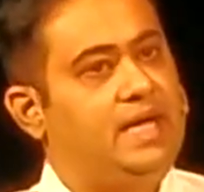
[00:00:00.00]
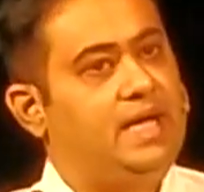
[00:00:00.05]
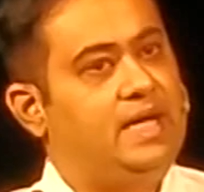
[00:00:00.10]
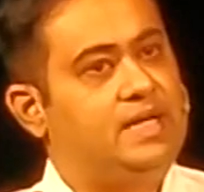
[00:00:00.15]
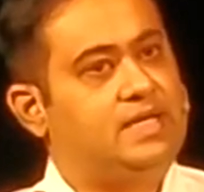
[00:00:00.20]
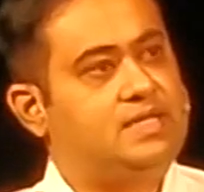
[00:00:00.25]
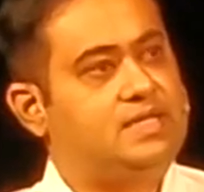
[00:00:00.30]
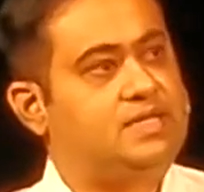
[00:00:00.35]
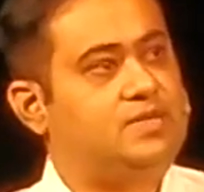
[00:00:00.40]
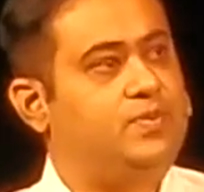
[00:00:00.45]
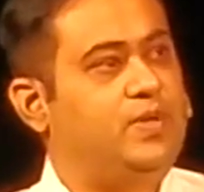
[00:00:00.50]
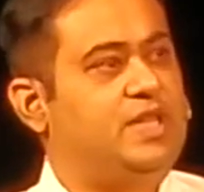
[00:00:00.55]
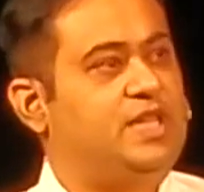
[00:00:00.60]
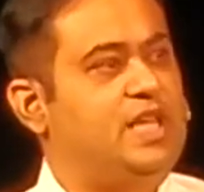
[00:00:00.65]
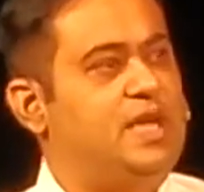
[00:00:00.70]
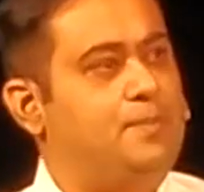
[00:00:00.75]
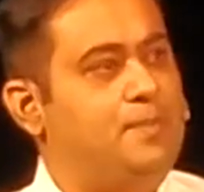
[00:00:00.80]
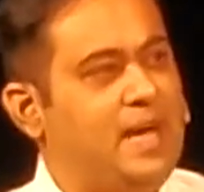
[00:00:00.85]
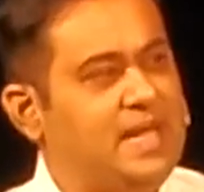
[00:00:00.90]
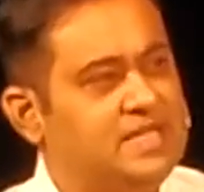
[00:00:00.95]
It's with
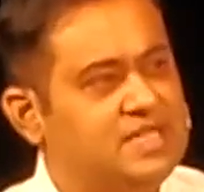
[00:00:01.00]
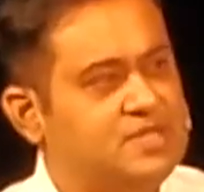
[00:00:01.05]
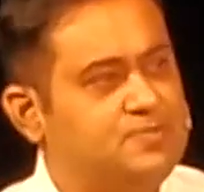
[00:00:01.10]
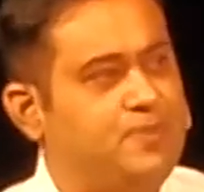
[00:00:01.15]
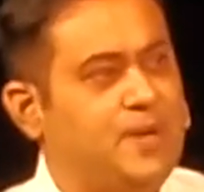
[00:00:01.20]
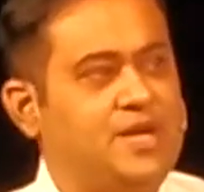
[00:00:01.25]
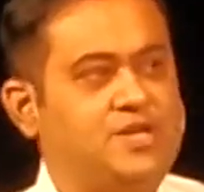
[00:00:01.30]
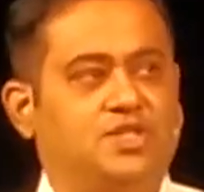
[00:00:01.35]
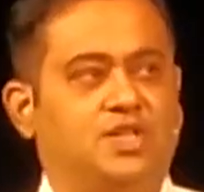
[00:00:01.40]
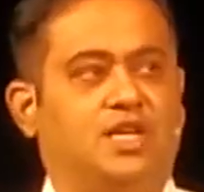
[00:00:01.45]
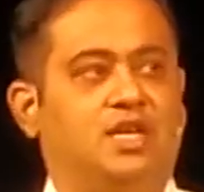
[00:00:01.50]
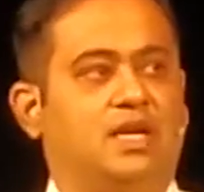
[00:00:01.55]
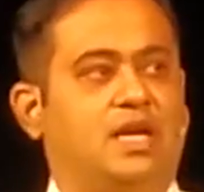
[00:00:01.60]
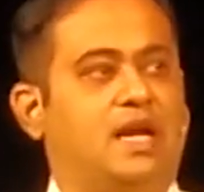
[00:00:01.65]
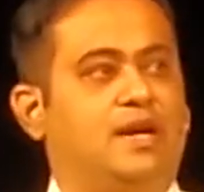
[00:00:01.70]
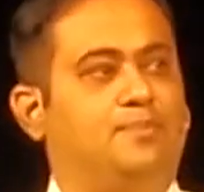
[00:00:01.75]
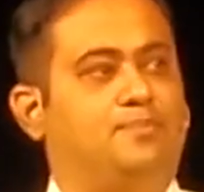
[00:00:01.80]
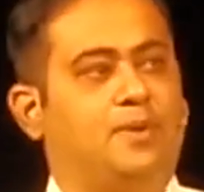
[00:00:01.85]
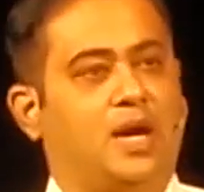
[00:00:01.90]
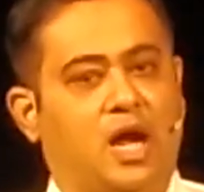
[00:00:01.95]
immense pleasure
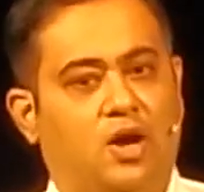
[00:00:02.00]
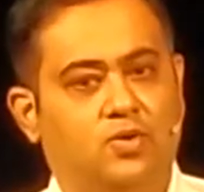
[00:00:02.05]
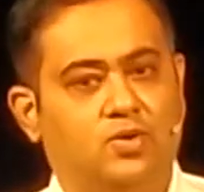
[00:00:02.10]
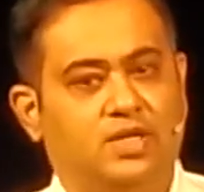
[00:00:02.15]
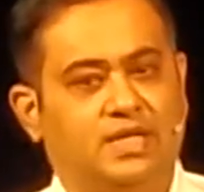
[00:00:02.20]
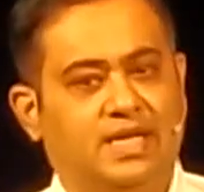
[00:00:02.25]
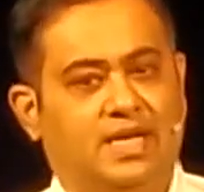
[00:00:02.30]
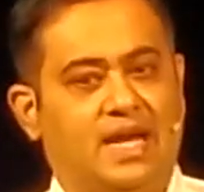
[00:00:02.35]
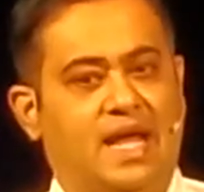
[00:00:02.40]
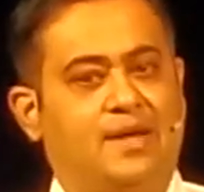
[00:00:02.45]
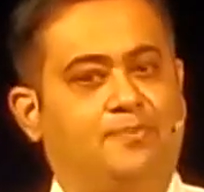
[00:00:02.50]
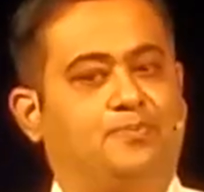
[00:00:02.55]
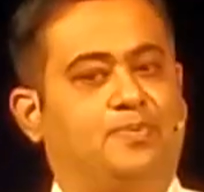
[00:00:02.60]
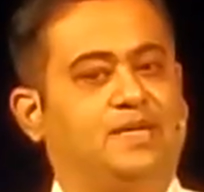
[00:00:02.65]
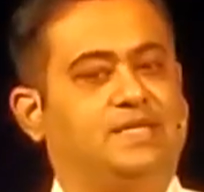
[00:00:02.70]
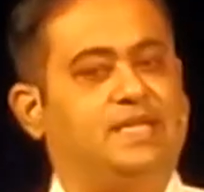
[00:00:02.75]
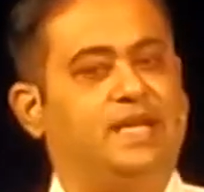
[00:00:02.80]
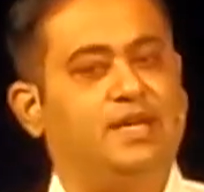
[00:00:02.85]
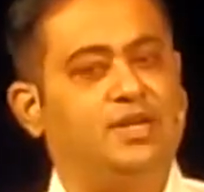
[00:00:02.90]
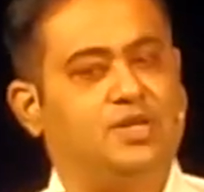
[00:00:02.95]
and proud that I
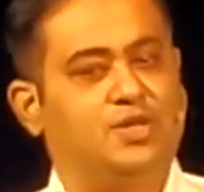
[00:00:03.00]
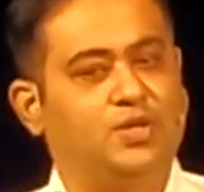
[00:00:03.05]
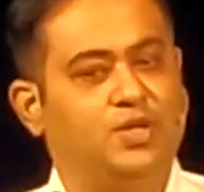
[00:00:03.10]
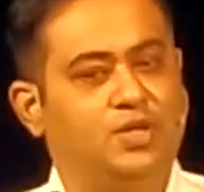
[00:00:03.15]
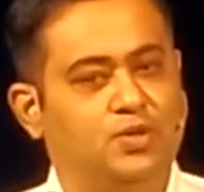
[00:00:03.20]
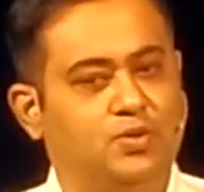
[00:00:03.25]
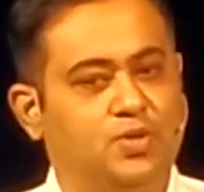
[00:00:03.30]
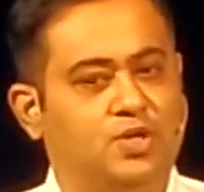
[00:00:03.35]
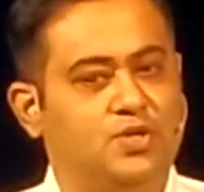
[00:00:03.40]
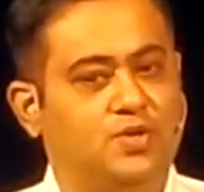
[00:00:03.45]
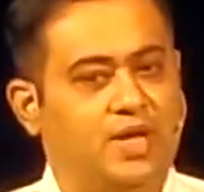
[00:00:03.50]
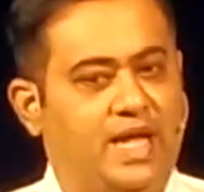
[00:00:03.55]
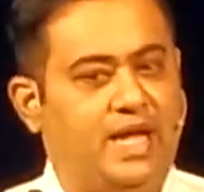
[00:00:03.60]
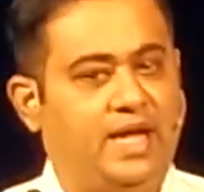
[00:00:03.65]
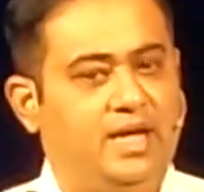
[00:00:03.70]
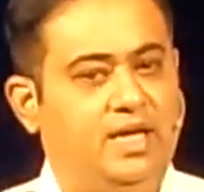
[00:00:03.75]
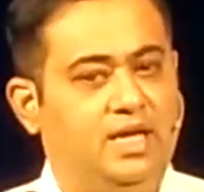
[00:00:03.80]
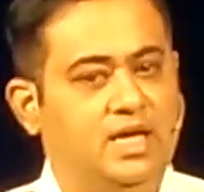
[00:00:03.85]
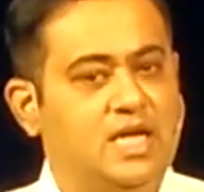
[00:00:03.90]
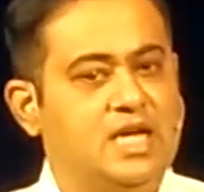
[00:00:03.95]
present to you
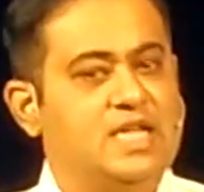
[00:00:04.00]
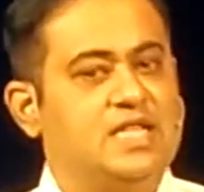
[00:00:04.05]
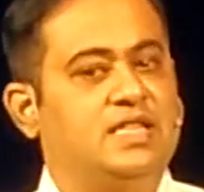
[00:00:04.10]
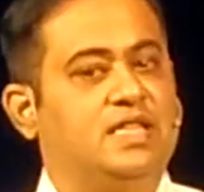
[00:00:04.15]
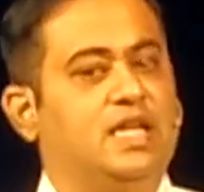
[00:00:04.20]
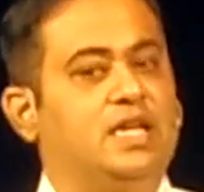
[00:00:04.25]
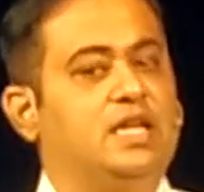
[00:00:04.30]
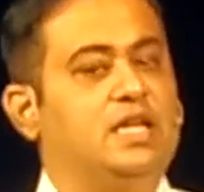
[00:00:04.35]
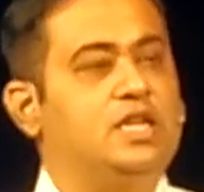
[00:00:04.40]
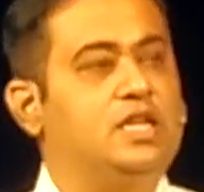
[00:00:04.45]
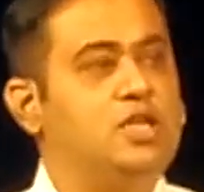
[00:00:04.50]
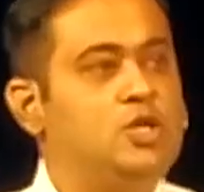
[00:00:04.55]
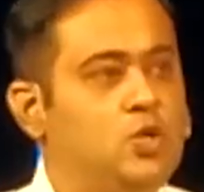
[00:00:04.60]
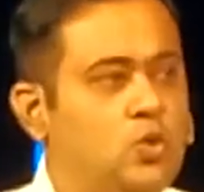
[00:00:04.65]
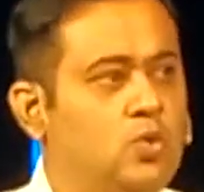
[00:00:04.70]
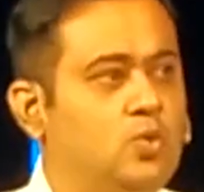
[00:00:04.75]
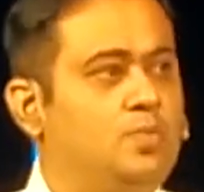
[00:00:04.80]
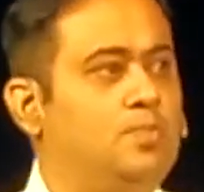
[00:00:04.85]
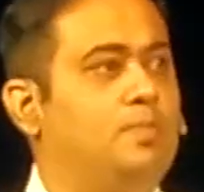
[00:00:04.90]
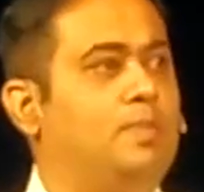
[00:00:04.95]
today the
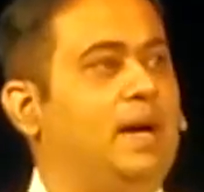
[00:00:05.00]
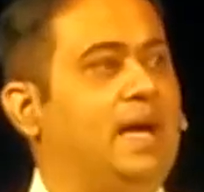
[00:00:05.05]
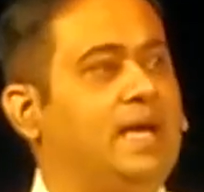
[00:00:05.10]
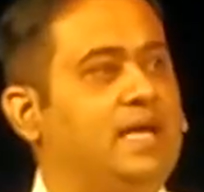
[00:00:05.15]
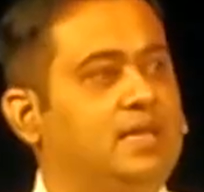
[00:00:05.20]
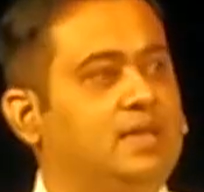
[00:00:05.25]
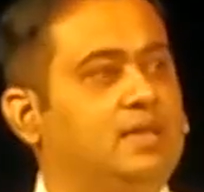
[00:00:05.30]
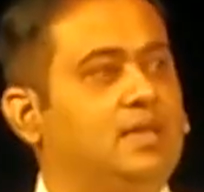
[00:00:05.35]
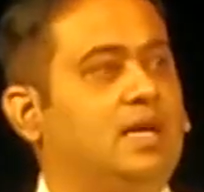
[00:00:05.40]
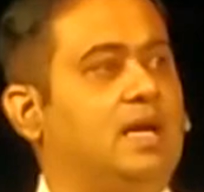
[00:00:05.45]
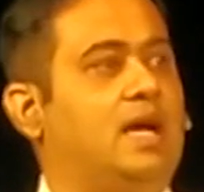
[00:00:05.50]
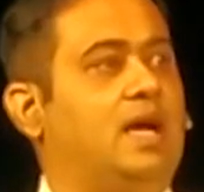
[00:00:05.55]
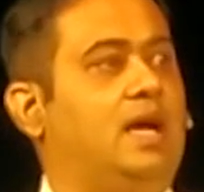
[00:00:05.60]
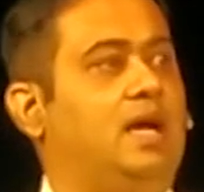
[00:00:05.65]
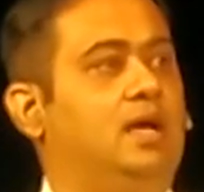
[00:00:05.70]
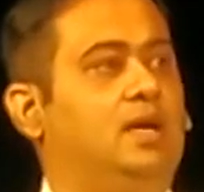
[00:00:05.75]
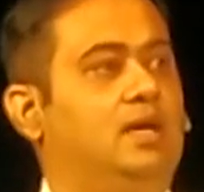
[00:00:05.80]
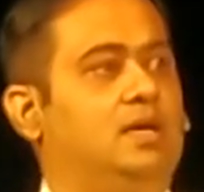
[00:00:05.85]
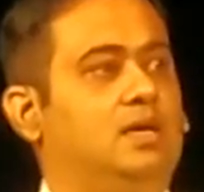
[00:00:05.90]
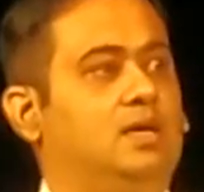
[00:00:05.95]
new
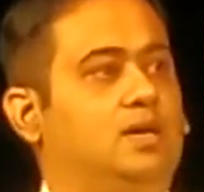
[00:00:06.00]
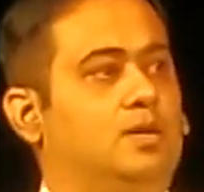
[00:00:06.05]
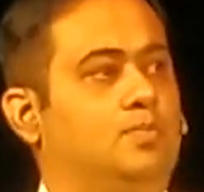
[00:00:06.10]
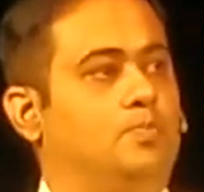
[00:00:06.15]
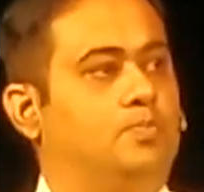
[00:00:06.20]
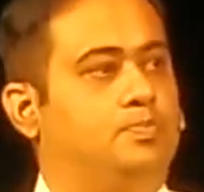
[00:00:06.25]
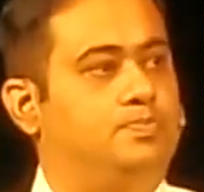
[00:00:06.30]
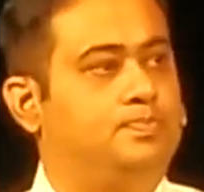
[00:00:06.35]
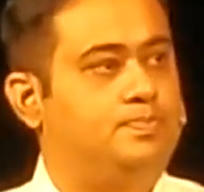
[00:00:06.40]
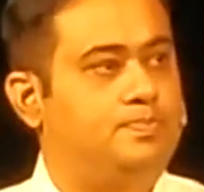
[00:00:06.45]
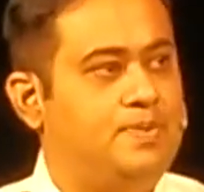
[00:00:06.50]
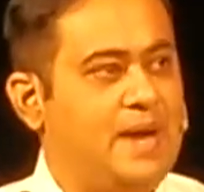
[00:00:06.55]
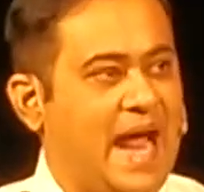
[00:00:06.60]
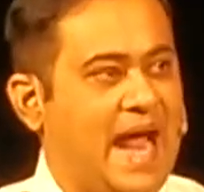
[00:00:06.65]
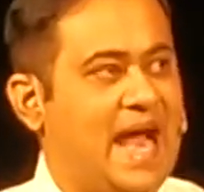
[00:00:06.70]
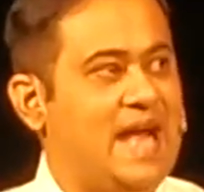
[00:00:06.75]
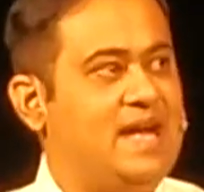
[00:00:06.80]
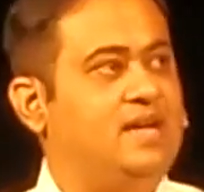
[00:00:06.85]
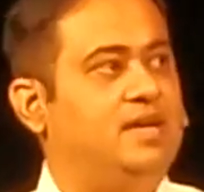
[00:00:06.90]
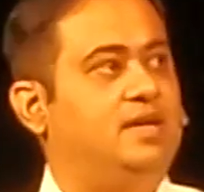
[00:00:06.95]
Mahindra
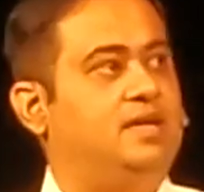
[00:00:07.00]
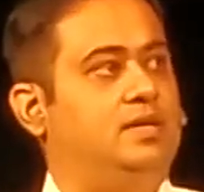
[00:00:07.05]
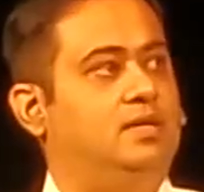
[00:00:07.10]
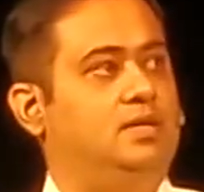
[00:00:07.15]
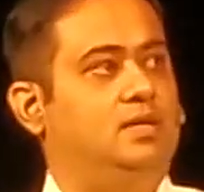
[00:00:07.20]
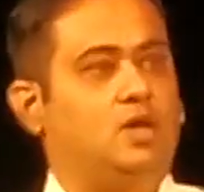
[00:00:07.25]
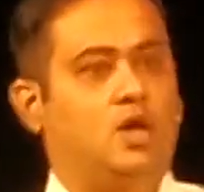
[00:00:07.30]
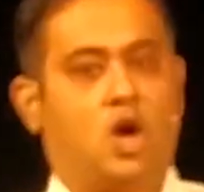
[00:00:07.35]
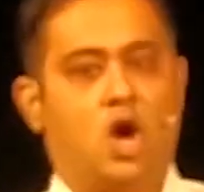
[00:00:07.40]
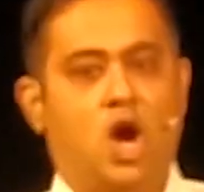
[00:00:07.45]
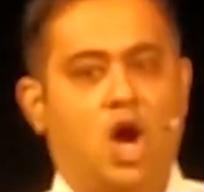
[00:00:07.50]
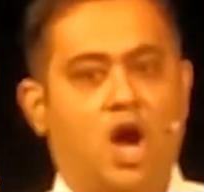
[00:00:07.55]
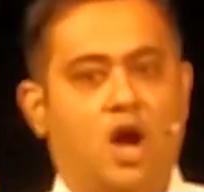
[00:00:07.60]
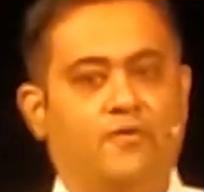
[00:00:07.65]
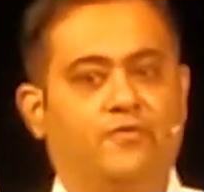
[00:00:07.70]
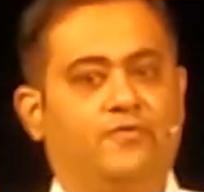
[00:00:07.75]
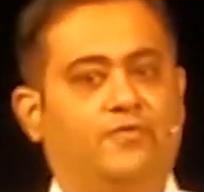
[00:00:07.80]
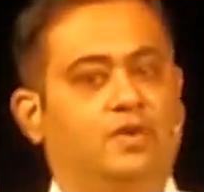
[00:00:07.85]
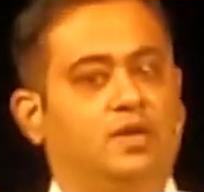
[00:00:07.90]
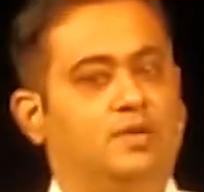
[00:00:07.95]
brand
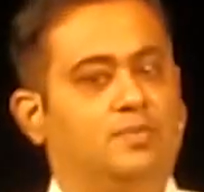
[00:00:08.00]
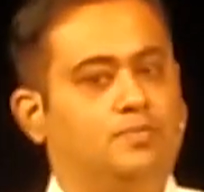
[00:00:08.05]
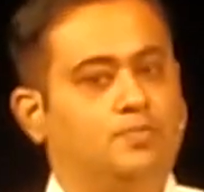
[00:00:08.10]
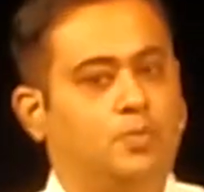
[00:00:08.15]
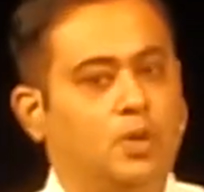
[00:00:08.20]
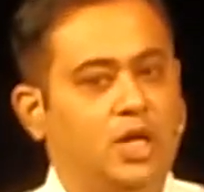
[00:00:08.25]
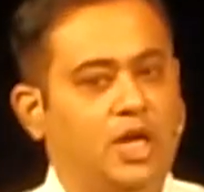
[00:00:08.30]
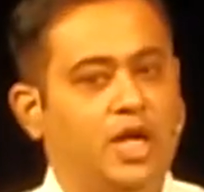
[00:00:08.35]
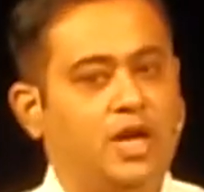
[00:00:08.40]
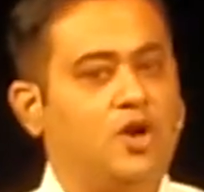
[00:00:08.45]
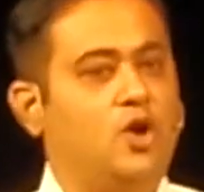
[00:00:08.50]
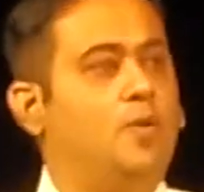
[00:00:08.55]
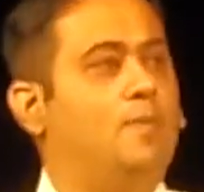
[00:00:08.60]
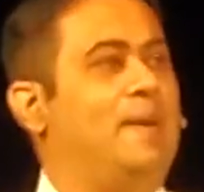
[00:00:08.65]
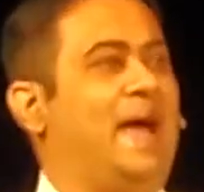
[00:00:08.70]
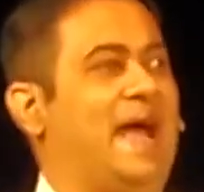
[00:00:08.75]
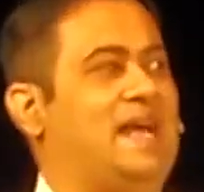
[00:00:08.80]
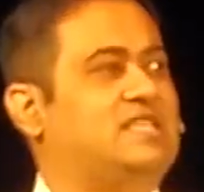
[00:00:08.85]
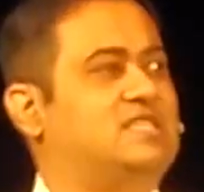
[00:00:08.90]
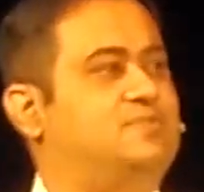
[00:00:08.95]
of
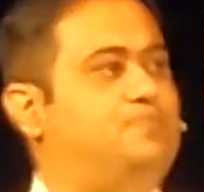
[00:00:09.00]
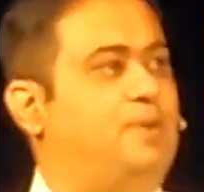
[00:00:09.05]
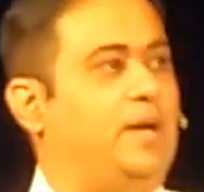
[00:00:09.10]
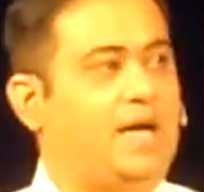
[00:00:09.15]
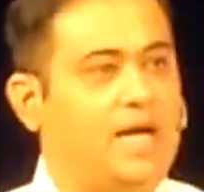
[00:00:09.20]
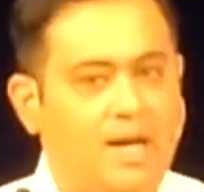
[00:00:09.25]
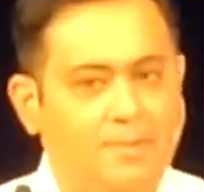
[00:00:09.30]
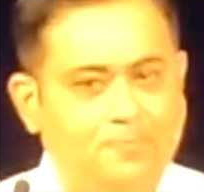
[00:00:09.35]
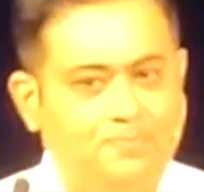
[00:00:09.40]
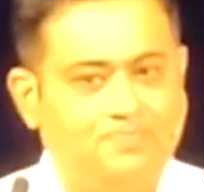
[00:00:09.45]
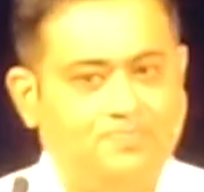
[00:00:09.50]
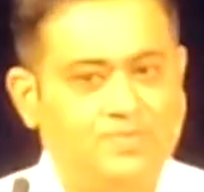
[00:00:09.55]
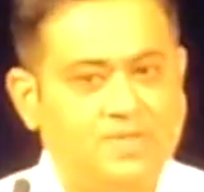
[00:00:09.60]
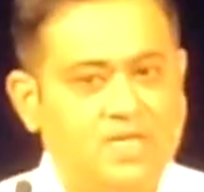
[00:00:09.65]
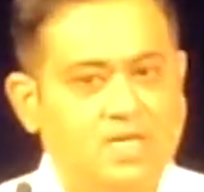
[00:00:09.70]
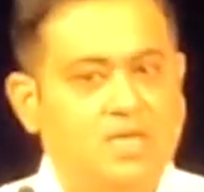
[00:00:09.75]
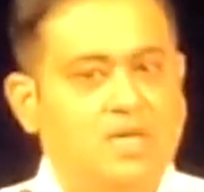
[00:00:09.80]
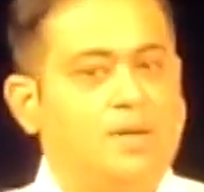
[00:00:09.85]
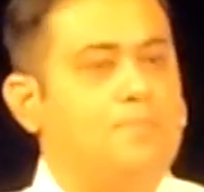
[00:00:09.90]
BoleroMaXX Pik-Up.